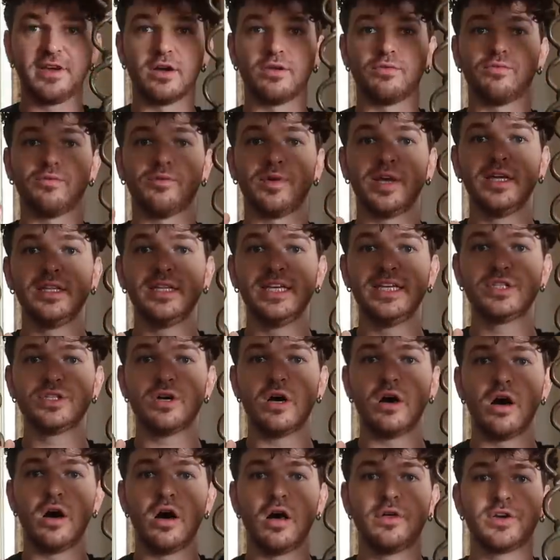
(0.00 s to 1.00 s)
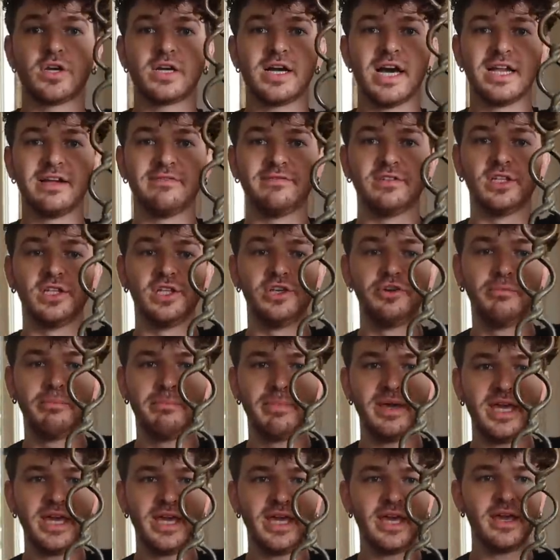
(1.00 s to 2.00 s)
They're really tall, they're kind of
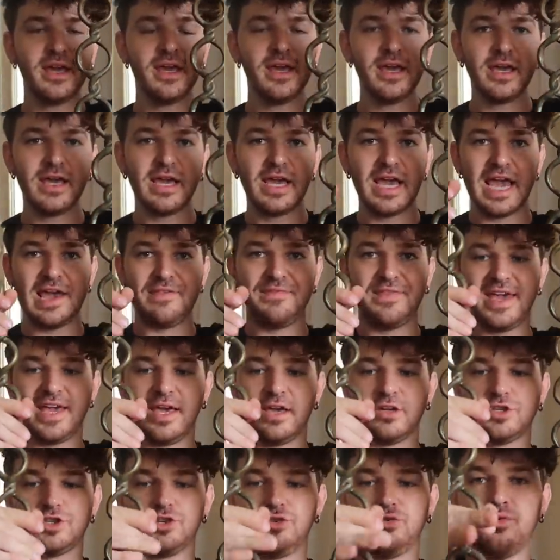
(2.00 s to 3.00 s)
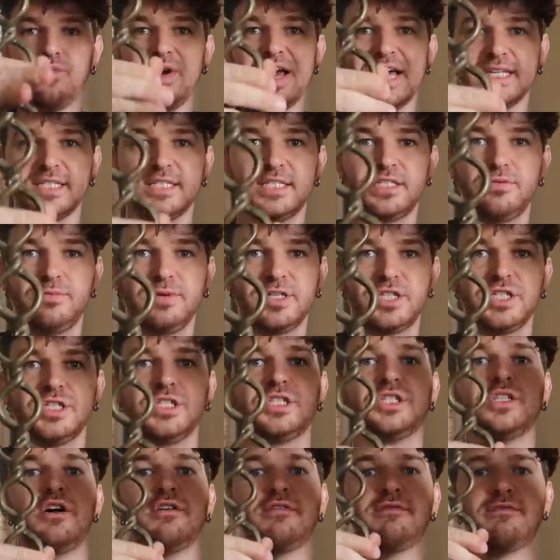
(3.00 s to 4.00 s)
loopy, and they twist, which
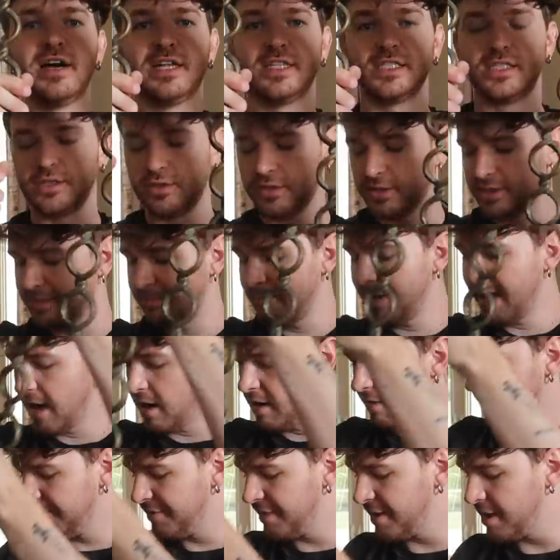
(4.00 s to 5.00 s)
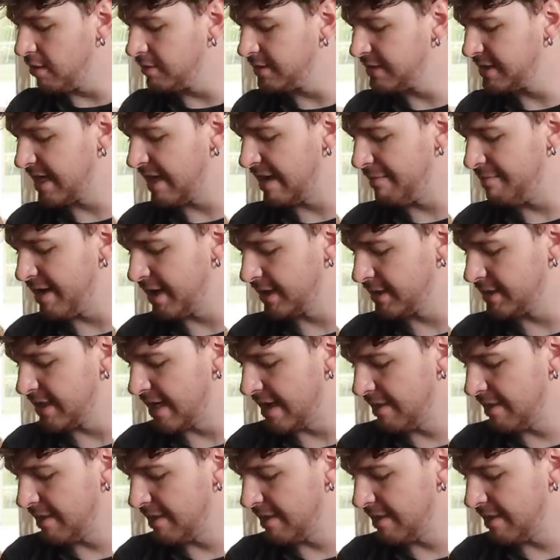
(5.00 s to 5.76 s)
is so fun. So there's a pair of those that I picked